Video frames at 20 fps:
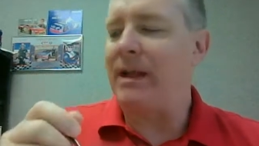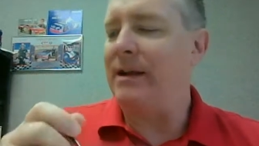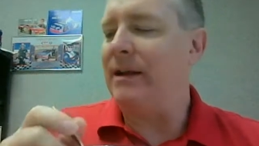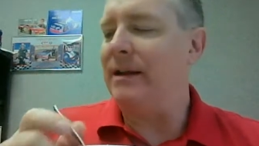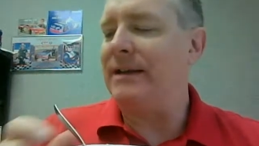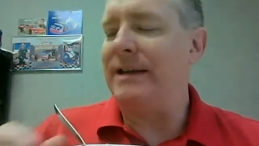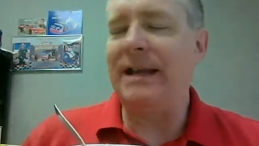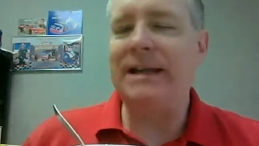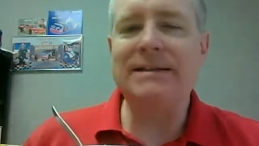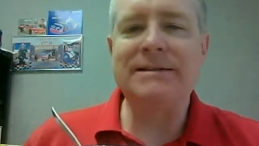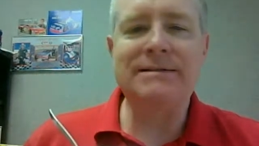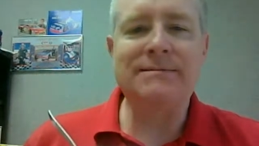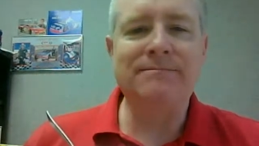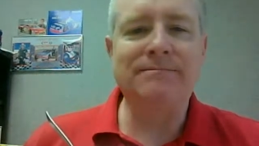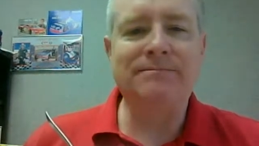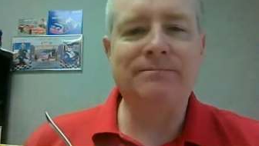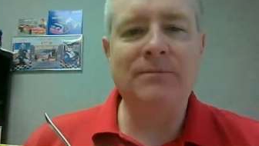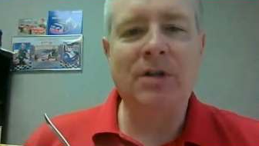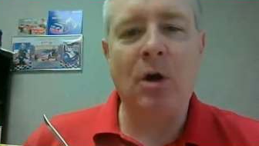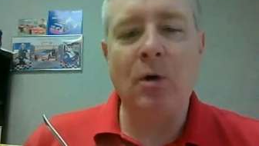it tastes
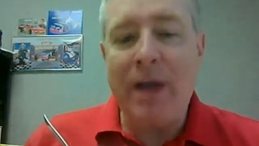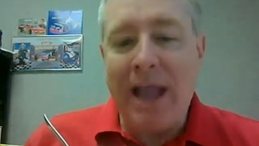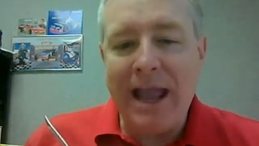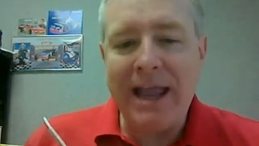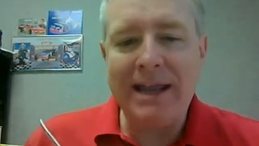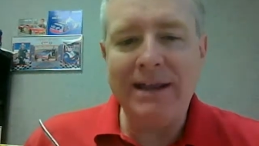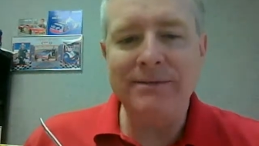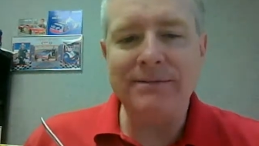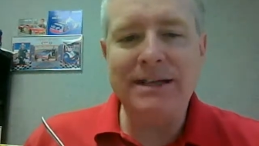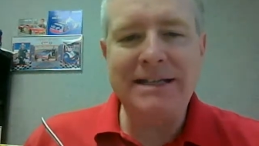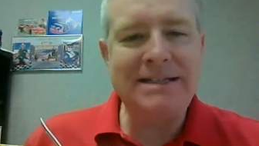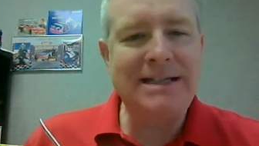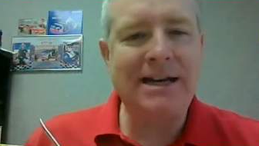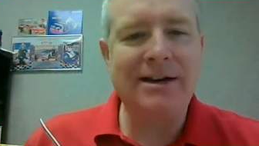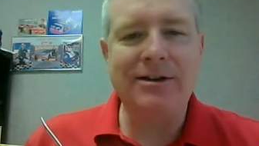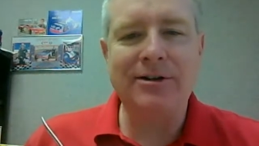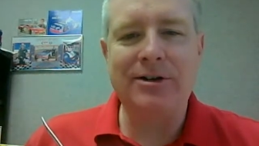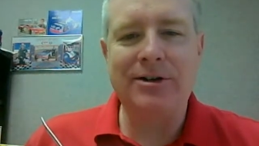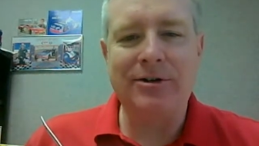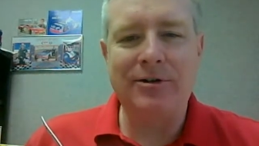okay. It's
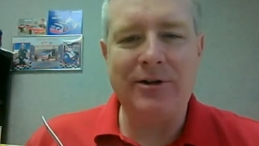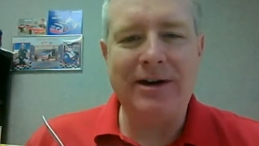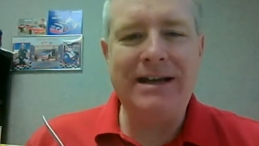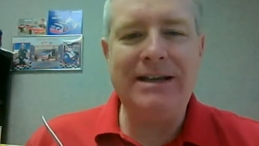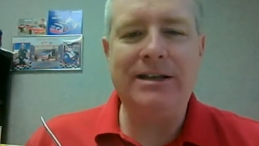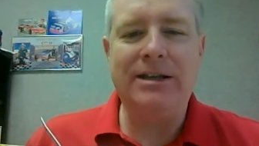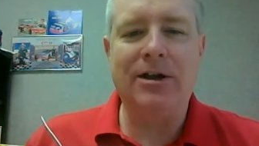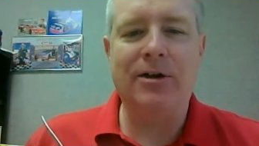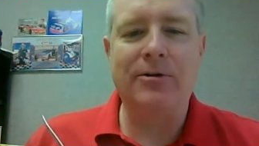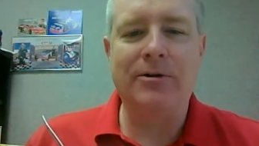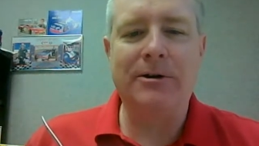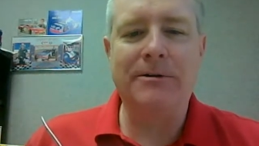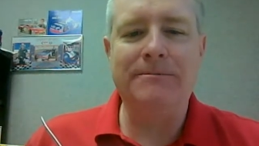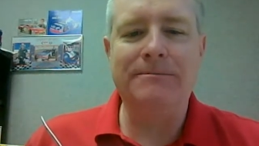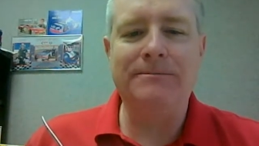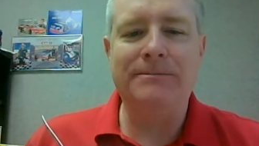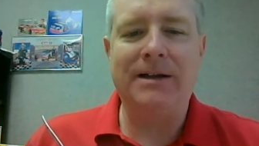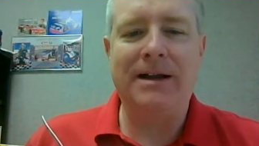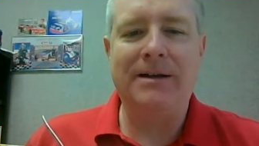not great yogurt.